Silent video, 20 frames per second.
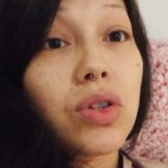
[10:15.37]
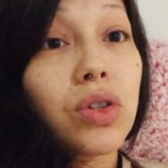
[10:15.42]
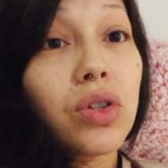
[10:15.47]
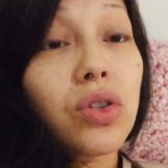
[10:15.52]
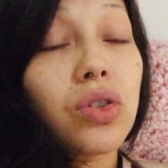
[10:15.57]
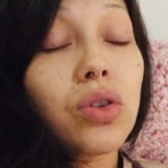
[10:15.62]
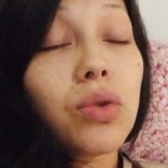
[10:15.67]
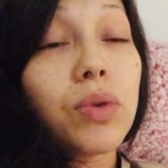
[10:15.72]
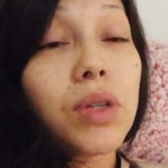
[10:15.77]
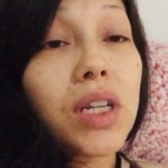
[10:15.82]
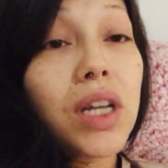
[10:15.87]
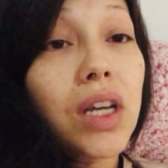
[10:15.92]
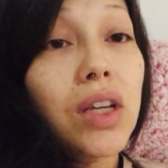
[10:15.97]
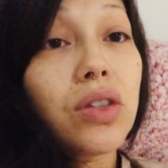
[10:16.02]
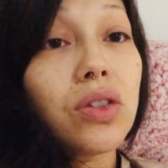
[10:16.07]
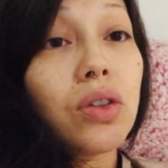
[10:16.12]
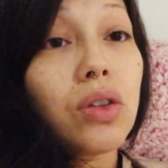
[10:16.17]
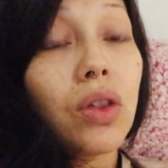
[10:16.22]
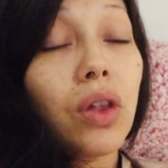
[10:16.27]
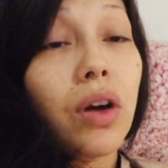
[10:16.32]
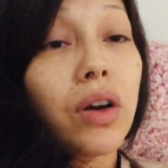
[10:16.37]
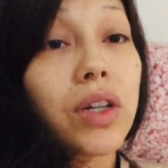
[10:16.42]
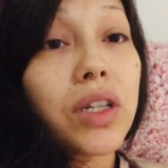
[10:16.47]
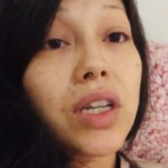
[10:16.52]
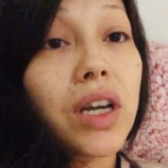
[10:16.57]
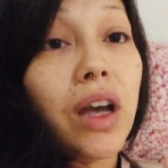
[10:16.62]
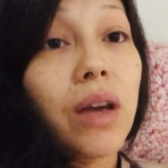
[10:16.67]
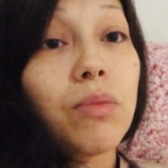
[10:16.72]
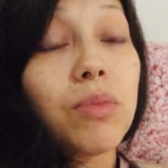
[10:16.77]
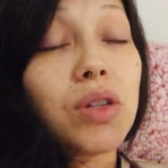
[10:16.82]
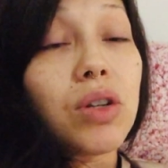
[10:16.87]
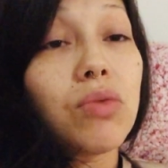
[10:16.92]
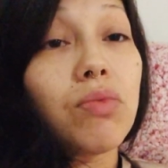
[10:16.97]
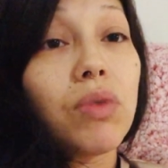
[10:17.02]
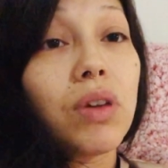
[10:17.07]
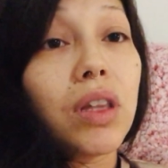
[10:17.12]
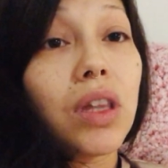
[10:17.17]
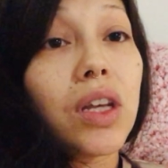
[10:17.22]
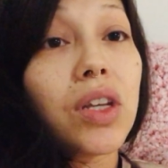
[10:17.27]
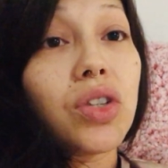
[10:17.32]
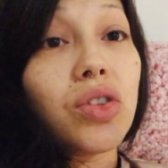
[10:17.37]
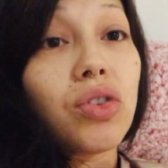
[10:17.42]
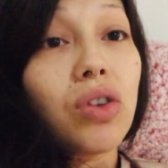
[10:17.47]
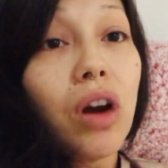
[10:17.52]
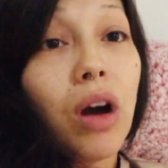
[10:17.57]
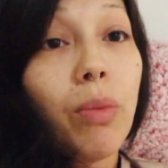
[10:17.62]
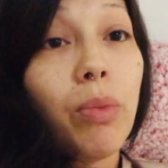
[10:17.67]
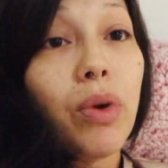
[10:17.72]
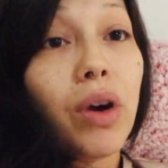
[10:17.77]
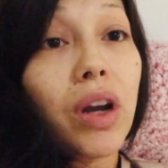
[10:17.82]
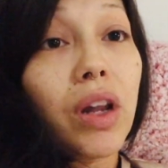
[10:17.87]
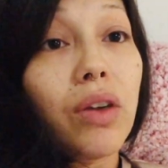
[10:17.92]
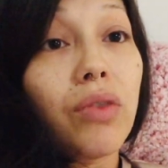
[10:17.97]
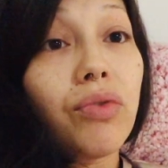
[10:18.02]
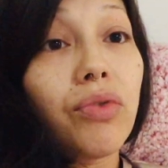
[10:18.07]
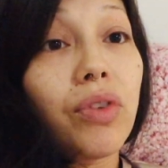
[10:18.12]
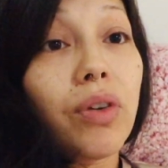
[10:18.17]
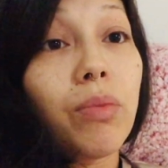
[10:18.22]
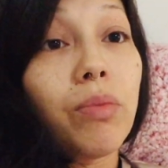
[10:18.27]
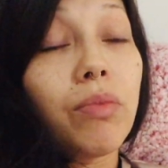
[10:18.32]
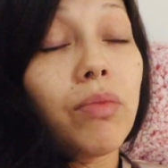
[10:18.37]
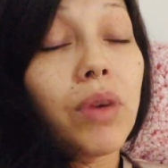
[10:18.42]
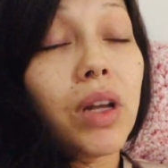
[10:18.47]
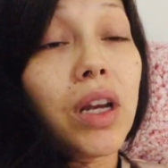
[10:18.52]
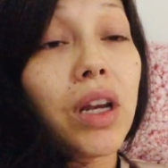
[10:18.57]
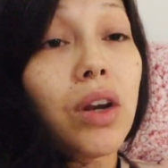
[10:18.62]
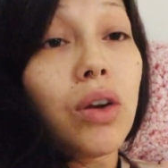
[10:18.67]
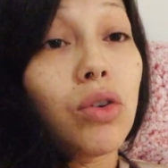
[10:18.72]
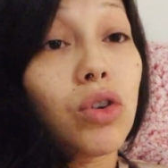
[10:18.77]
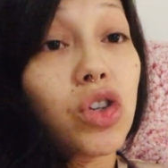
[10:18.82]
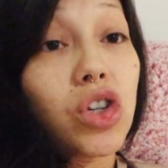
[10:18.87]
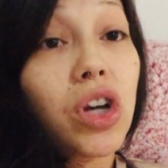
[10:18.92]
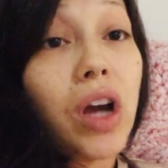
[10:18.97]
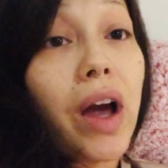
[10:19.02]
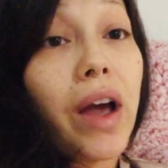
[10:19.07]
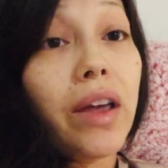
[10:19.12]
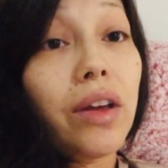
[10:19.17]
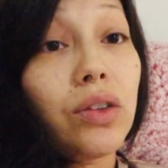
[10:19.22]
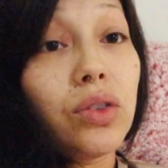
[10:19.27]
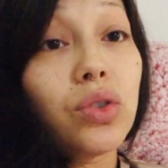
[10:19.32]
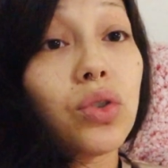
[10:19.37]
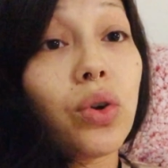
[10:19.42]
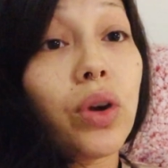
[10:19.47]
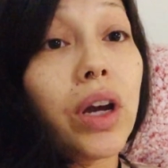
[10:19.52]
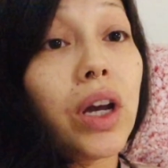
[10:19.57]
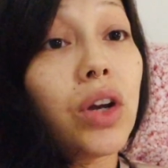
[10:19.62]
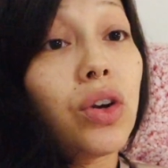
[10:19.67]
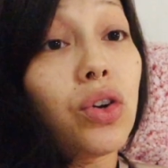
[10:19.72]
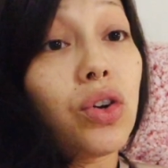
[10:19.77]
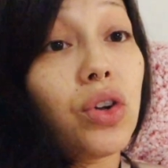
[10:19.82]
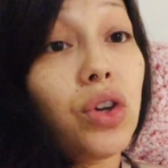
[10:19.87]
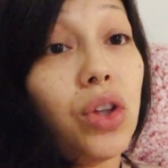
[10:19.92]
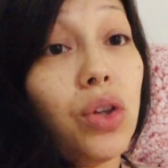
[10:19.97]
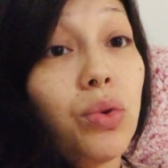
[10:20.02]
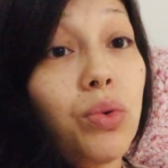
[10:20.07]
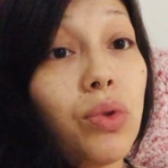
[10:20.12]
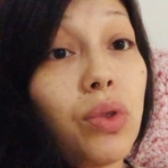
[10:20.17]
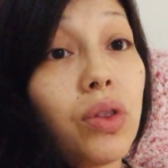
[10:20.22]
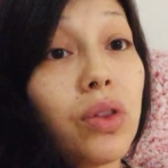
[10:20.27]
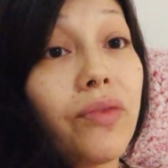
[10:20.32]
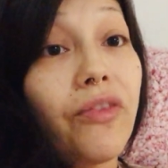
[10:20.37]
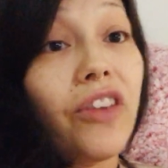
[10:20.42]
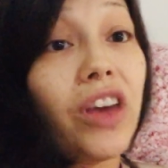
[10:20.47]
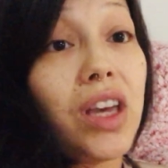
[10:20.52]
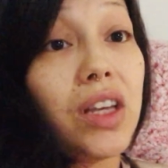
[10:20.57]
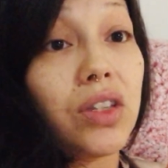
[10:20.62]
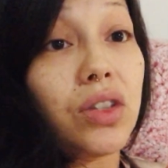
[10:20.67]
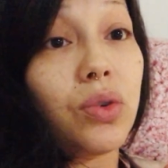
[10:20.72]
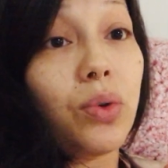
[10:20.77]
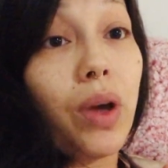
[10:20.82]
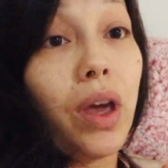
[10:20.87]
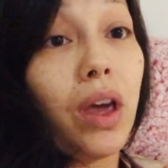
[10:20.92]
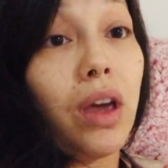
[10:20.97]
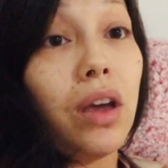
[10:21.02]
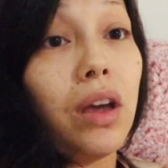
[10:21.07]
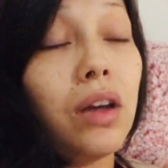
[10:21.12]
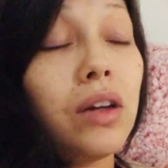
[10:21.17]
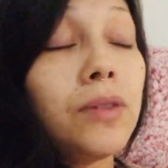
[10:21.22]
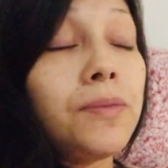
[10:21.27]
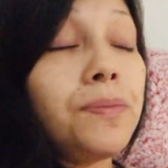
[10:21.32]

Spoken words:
So it takes a long time to realize you're operating from an inner child or inner youth phase, okay?